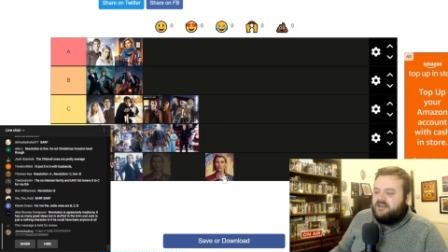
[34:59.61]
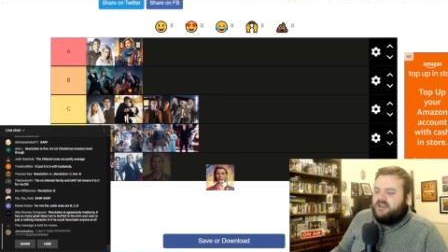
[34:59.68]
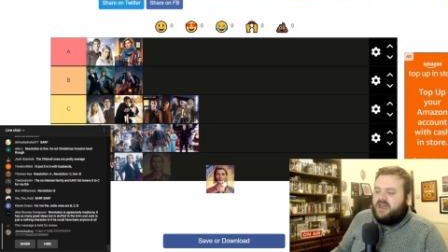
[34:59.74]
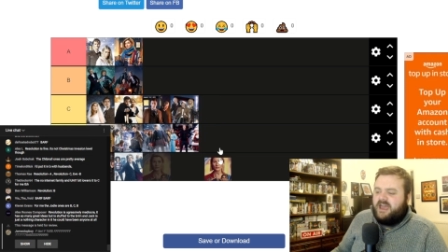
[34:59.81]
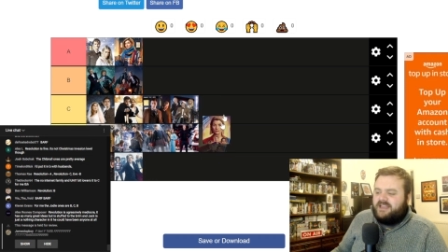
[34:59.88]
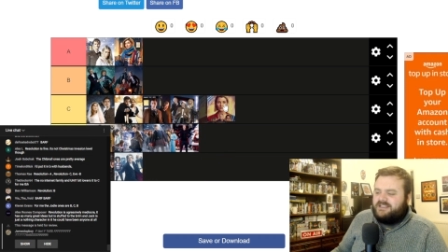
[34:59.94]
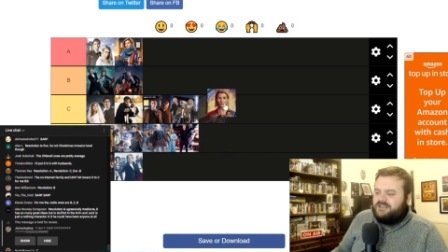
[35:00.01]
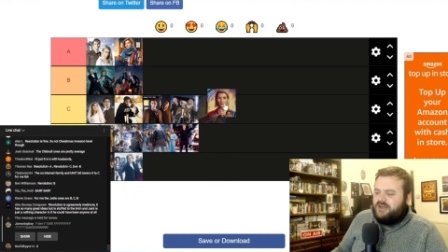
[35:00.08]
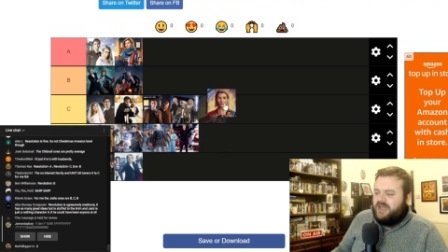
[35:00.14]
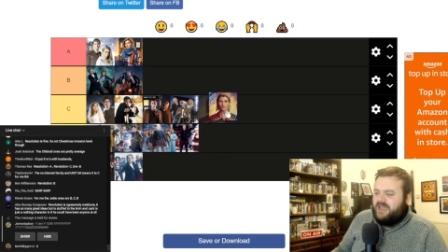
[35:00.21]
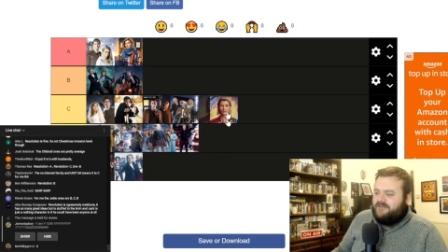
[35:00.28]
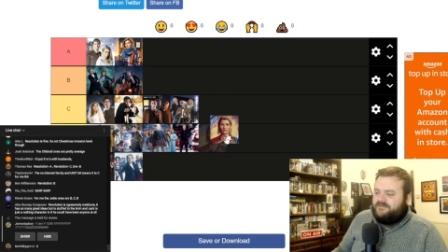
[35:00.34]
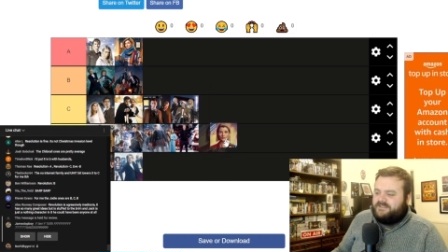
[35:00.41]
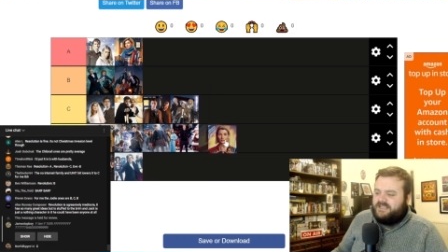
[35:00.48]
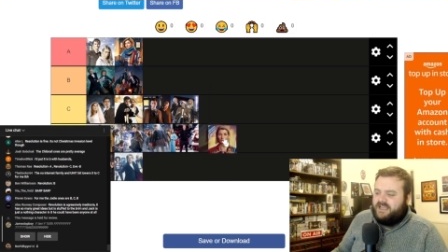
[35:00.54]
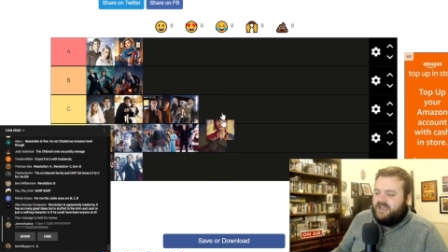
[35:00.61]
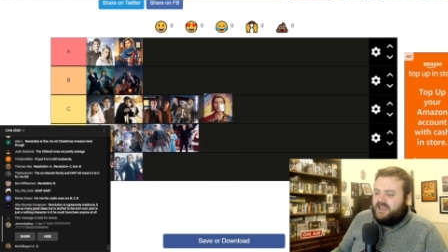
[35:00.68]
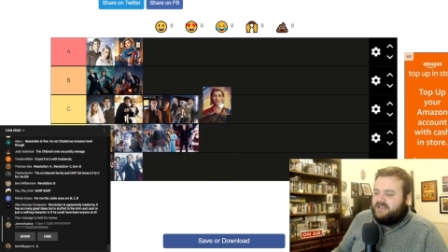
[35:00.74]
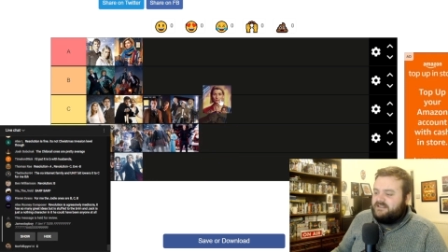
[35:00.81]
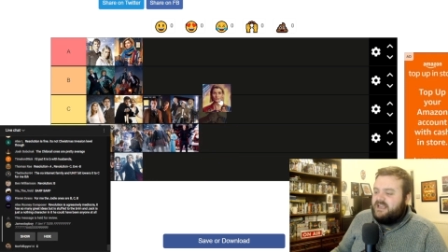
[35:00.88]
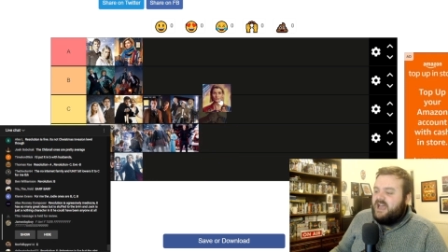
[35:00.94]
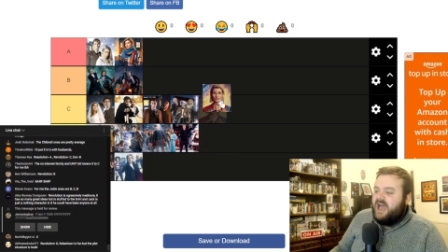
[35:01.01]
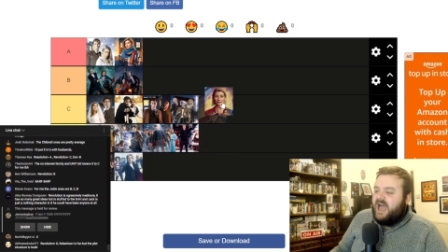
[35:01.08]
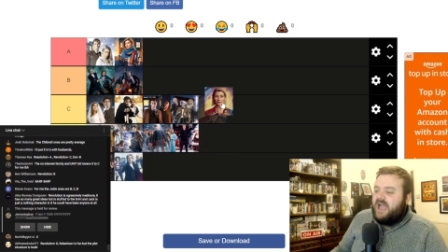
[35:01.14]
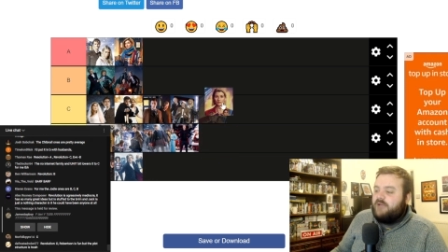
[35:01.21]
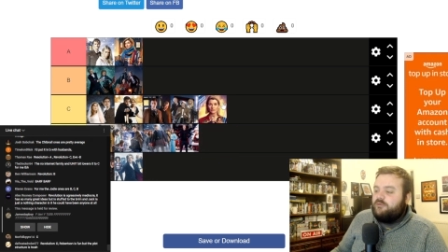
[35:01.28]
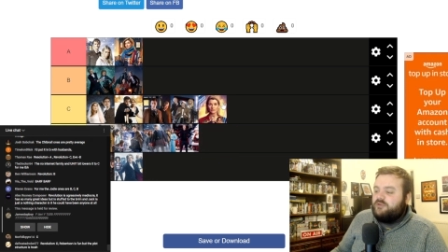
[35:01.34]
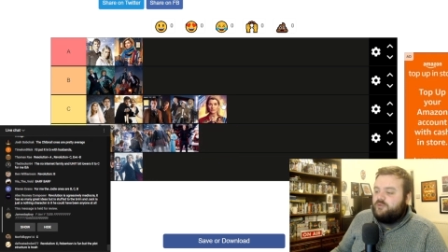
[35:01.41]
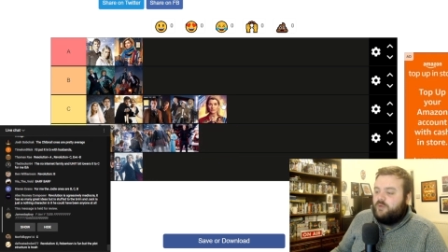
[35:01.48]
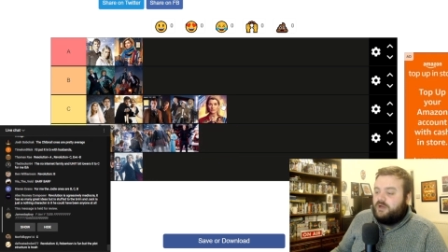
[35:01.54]
No, it's not F tier. It I
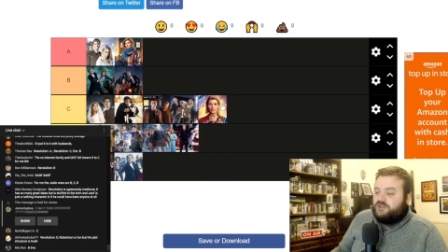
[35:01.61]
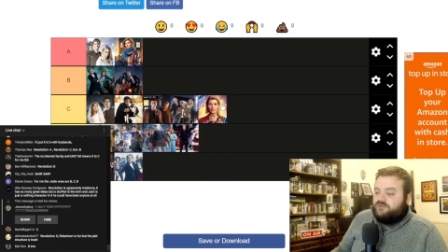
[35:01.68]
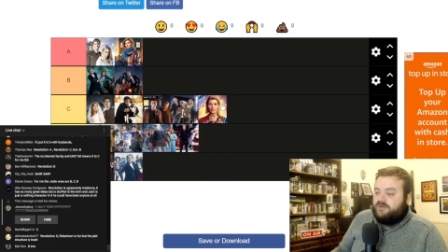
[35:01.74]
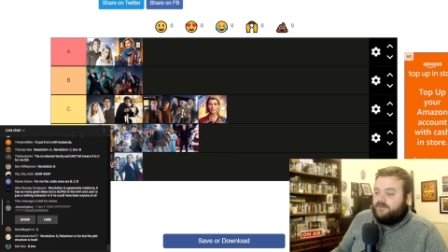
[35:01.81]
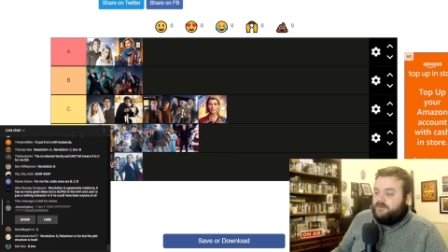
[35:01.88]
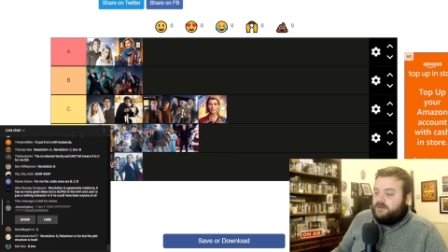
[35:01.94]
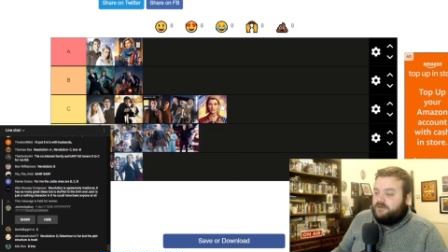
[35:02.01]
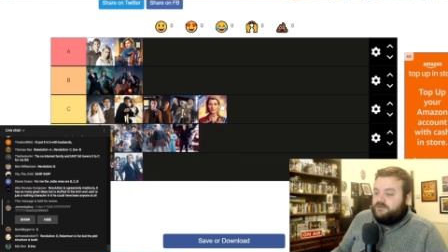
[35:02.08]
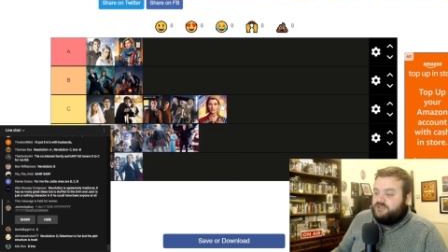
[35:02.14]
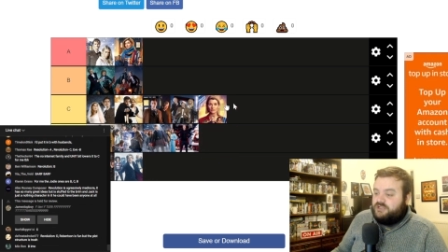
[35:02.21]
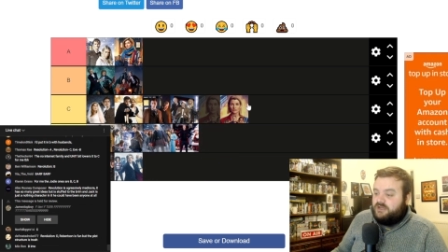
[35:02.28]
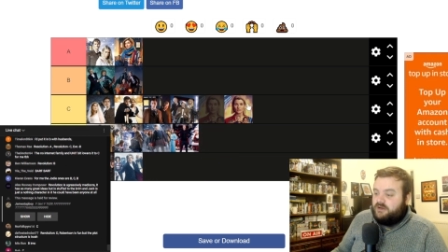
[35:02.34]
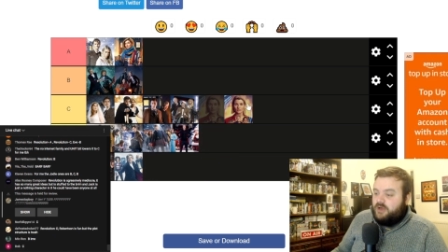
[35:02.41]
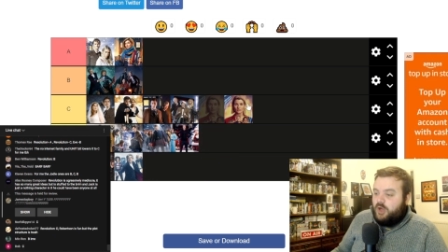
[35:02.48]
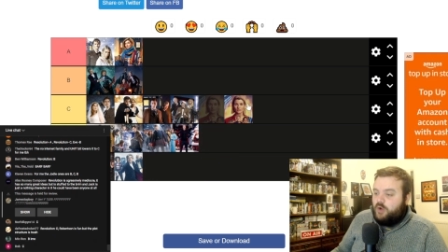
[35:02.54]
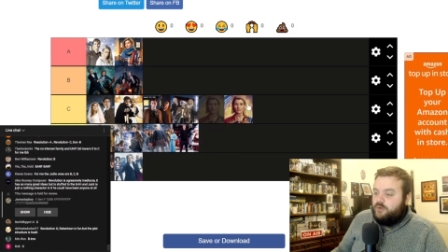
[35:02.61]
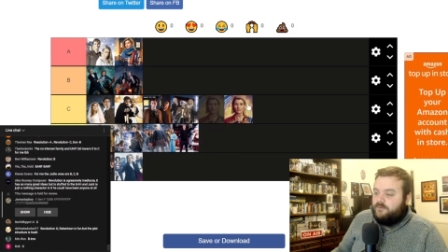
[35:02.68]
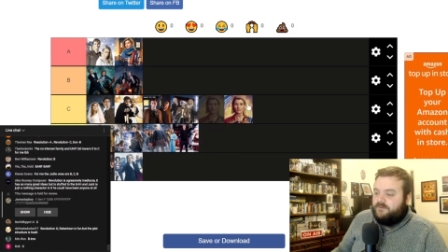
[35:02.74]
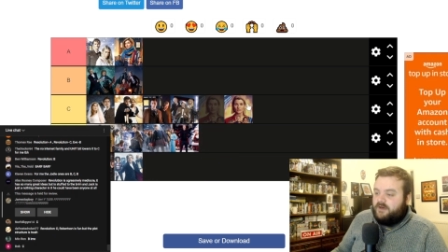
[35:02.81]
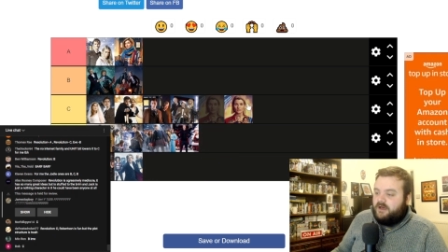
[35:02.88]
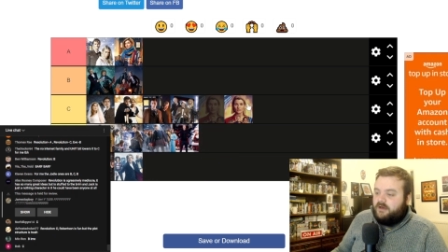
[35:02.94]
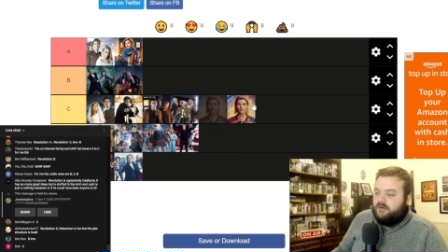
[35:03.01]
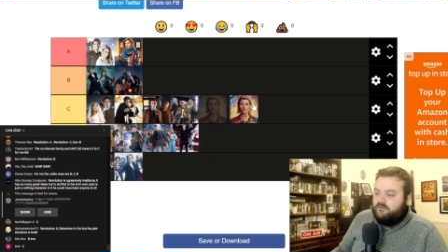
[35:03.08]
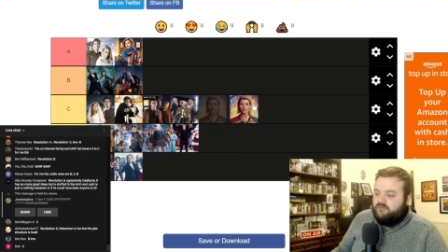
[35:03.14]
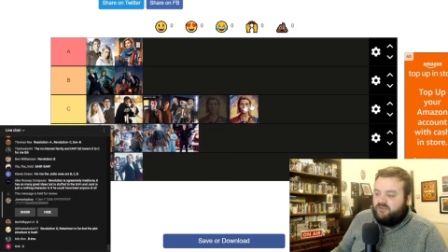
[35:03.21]
would watch Revolution over